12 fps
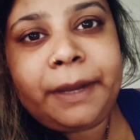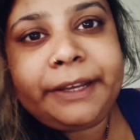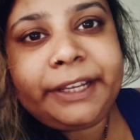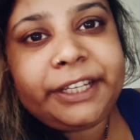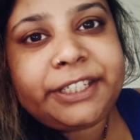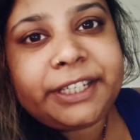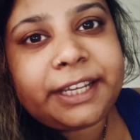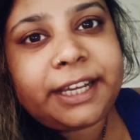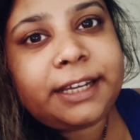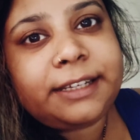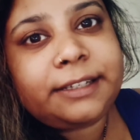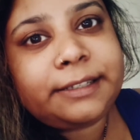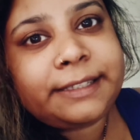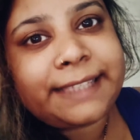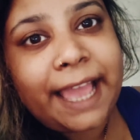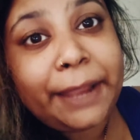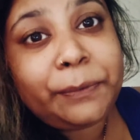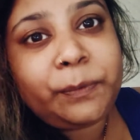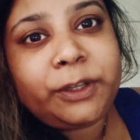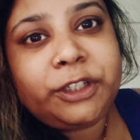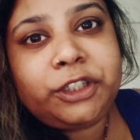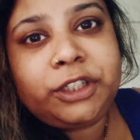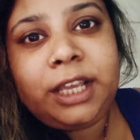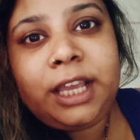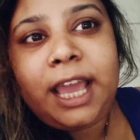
paneer tikka sandwich